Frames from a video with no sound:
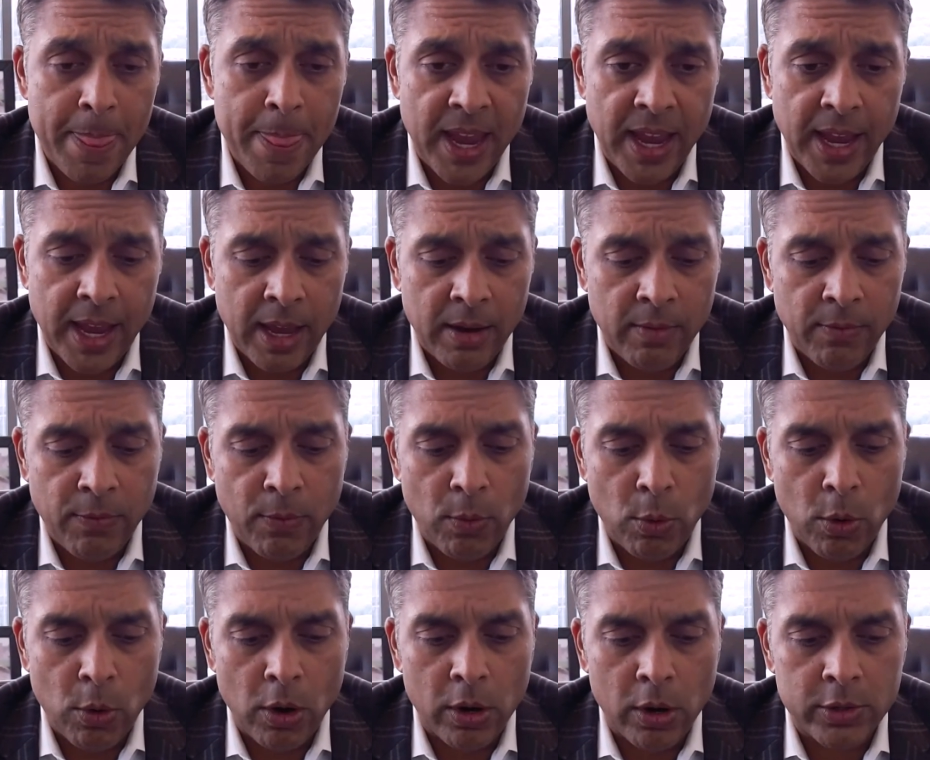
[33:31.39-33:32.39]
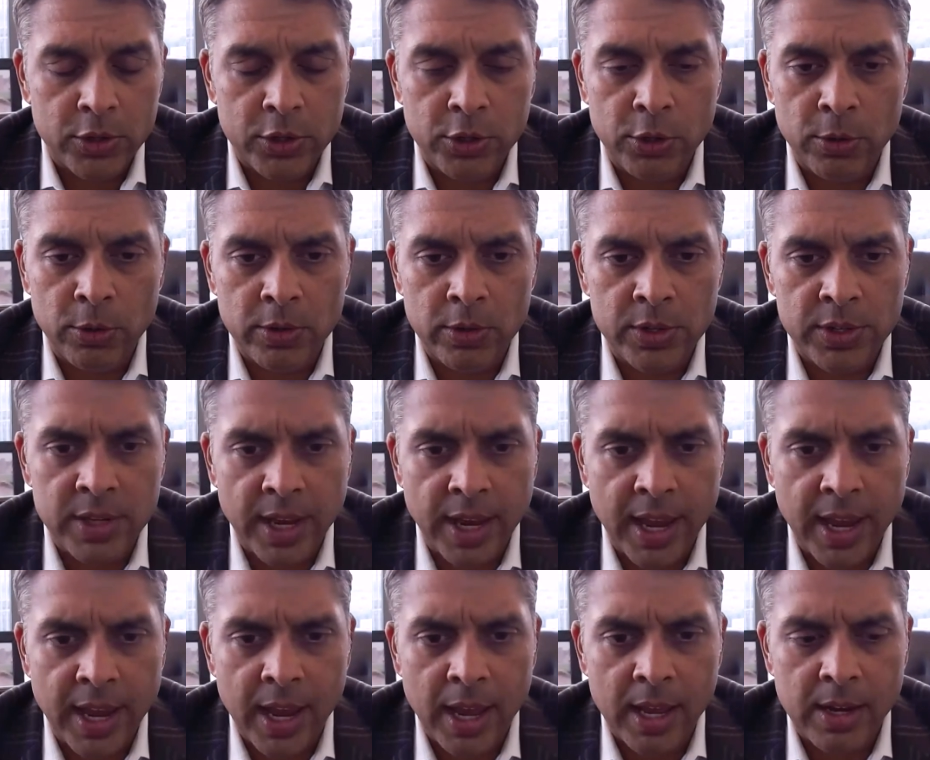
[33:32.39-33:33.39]
And for students that
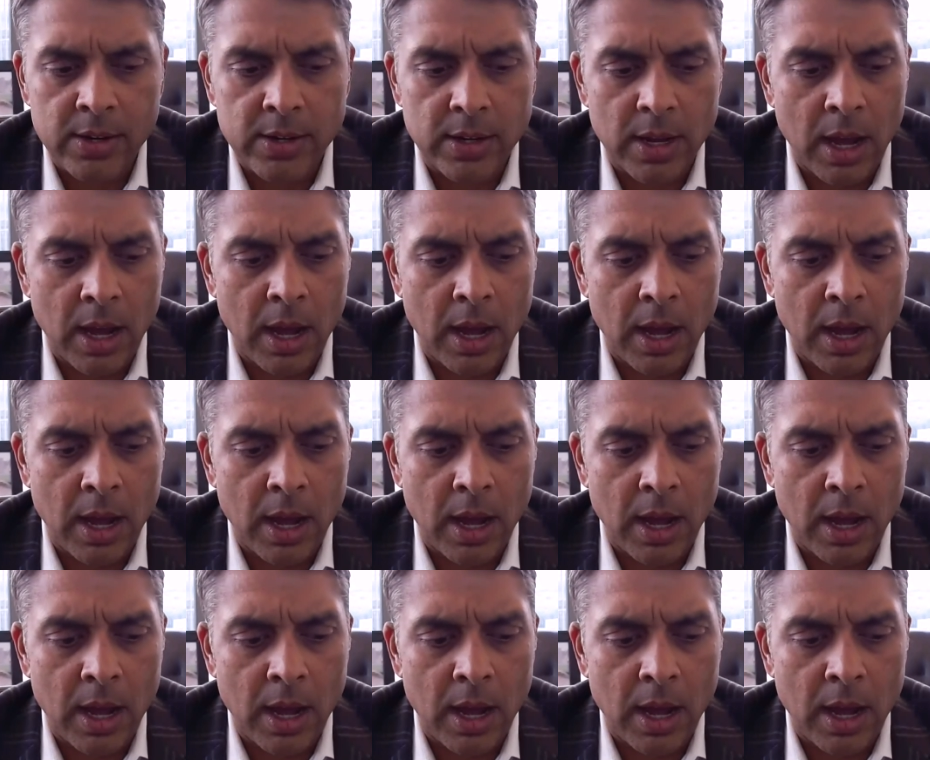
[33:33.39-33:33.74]
can't